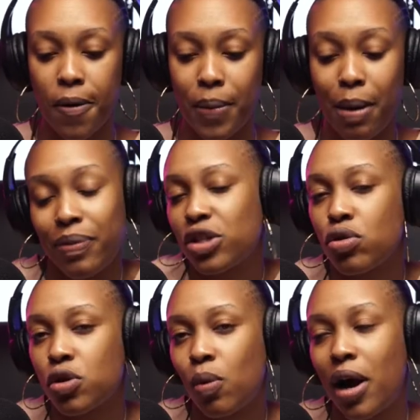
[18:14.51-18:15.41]
that's
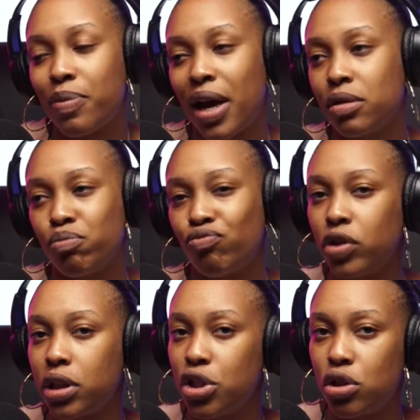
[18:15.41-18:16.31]
also why I'm not
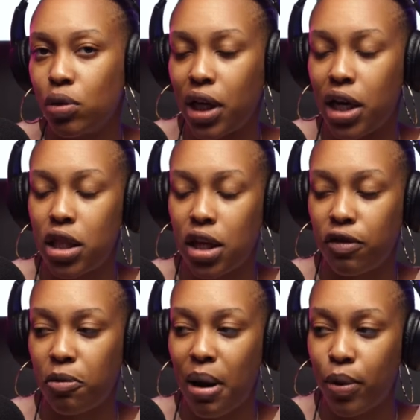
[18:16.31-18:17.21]
really doing anything for
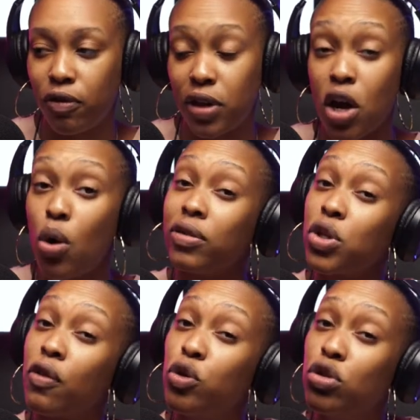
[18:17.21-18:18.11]
my birthday. Oh, so
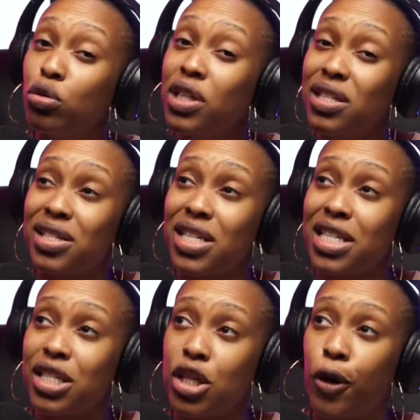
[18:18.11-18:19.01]
if you do listen to this
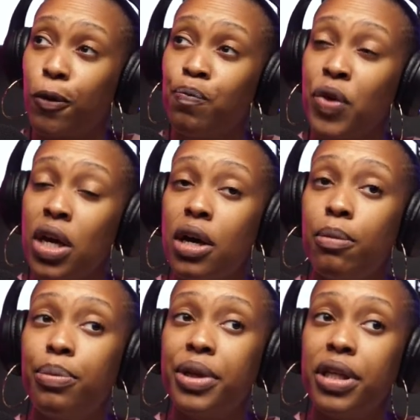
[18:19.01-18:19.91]
though,
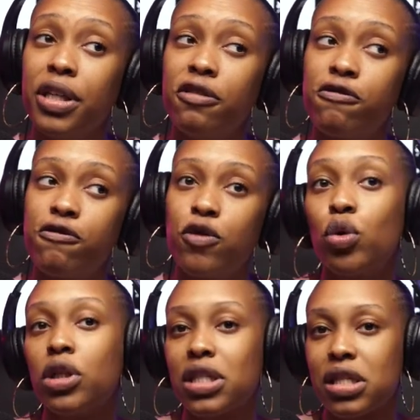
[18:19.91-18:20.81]

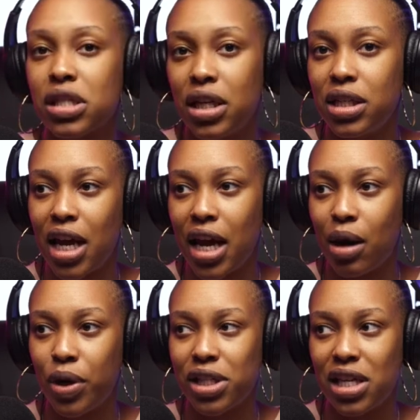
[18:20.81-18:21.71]
before Sunday, I want
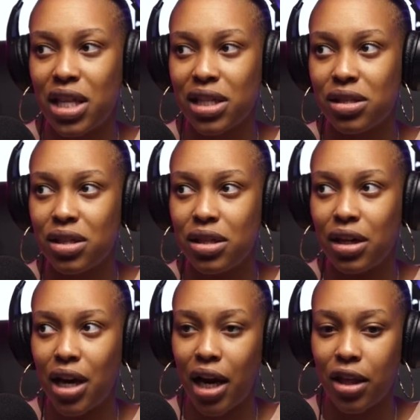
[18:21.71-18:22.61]
to say that's the
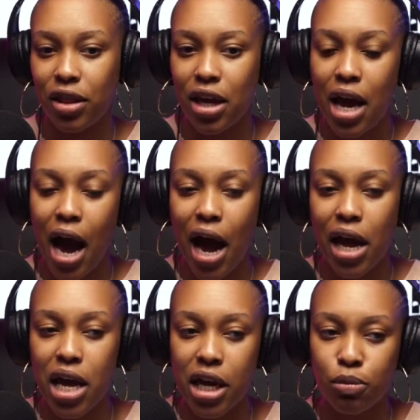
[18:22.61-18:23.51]
9th, I
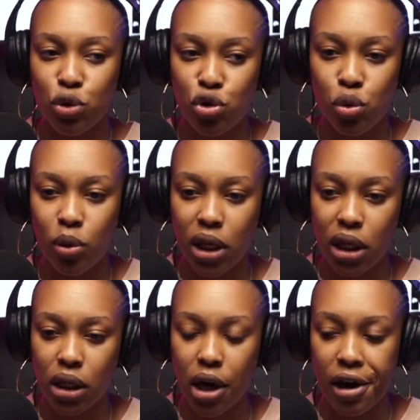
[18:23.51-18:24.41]
am
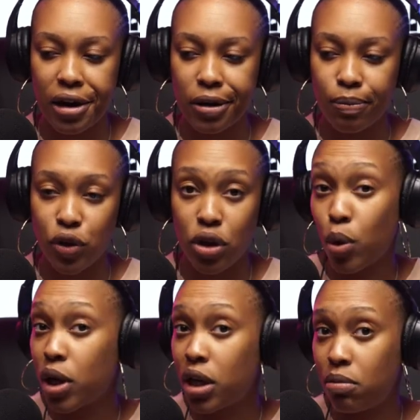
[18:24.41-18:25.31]
doing
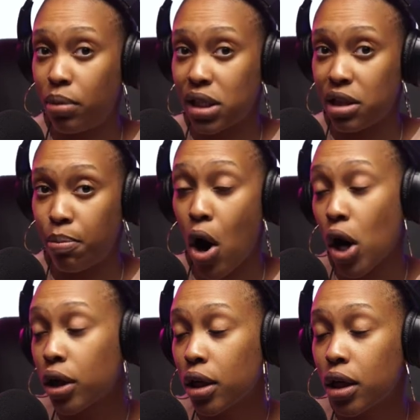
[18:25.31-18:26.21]
yoga in Baisley
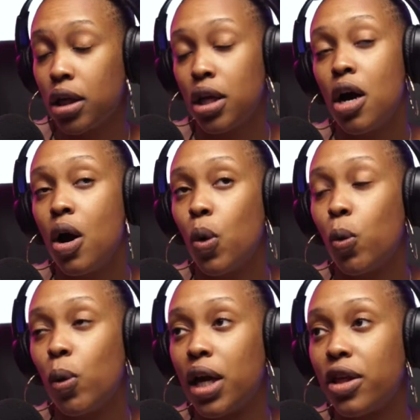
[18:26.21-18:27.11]
Park
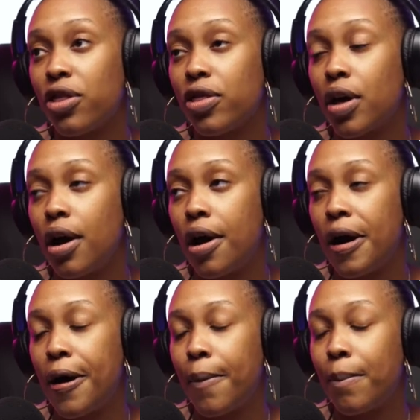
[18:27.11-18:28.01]
with
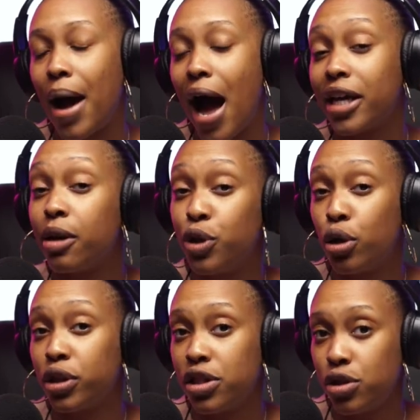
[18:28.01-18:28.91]
I Am
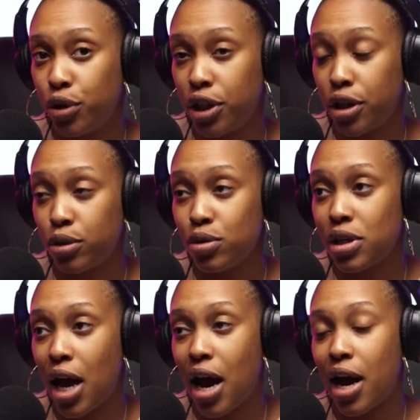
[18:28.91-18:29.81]
Yogi Studios.
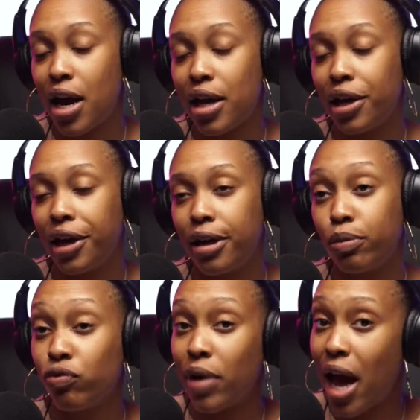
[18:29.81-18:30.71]
I
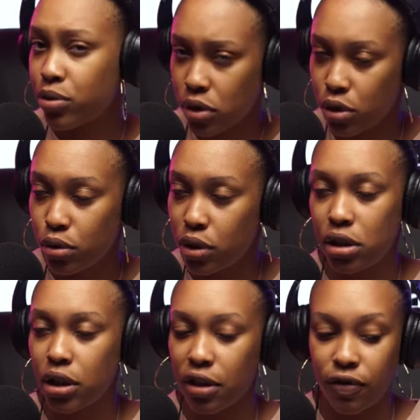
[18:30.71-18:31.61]
am absolutely
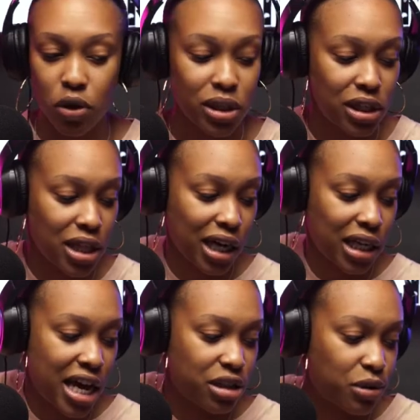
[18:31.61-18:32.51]
looking forward to that
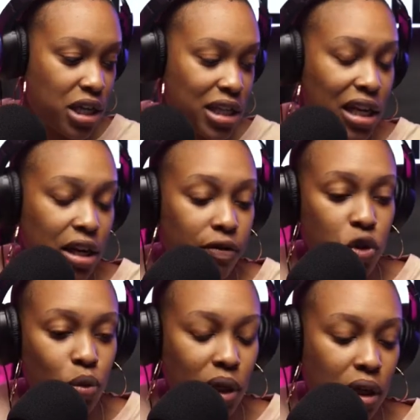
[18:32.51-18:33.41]
class because I love
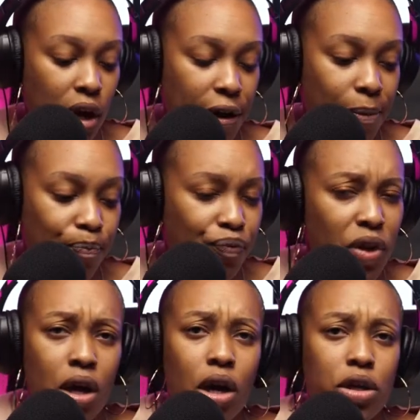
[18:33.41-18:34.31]
doing
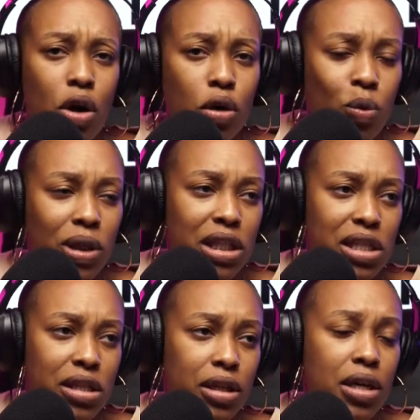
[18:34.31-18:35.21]
yoga with
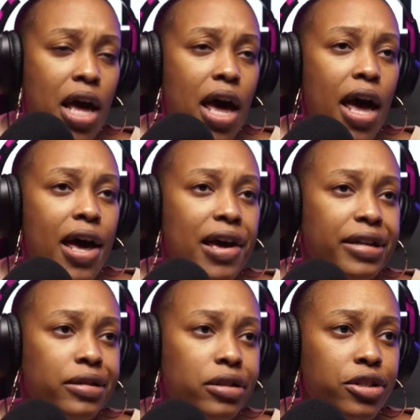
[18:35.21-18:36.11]
Lisa. And